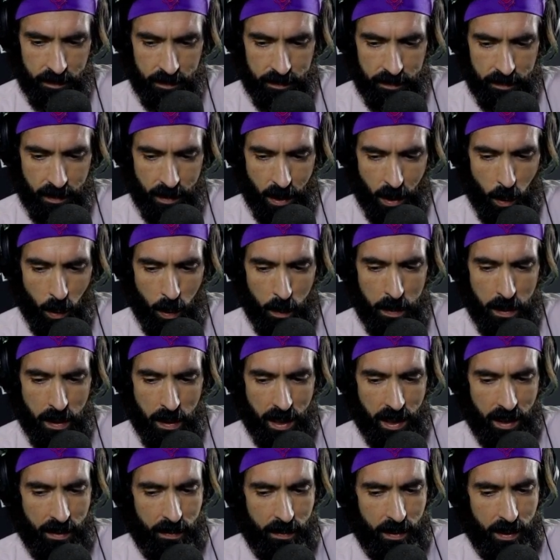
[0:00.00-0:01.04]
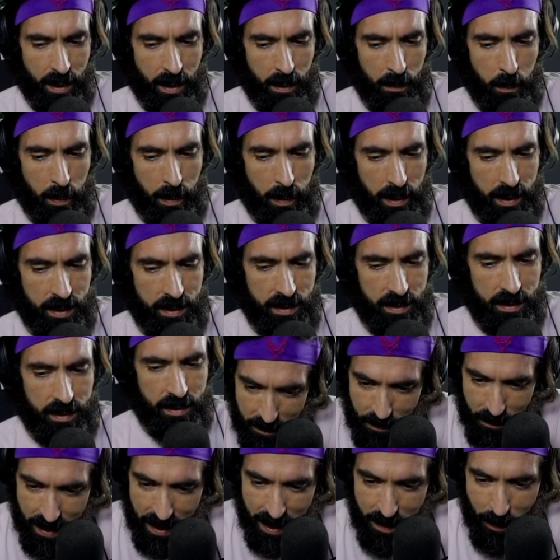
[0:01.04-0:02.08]
All behave now, please.
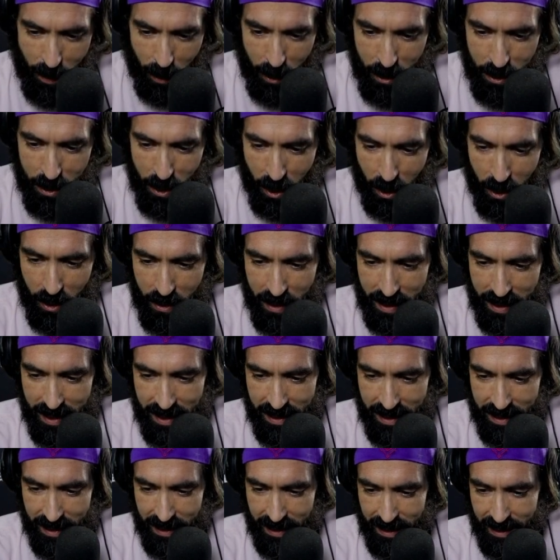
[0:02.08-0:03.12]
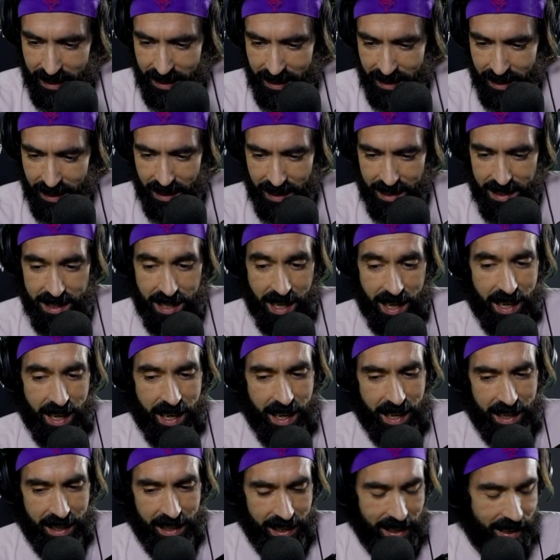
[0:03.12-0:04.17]
Emote only. 10
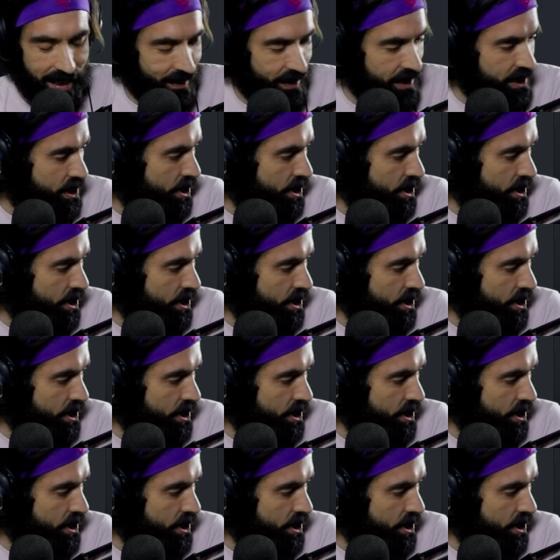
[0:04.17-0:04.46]
out of 11.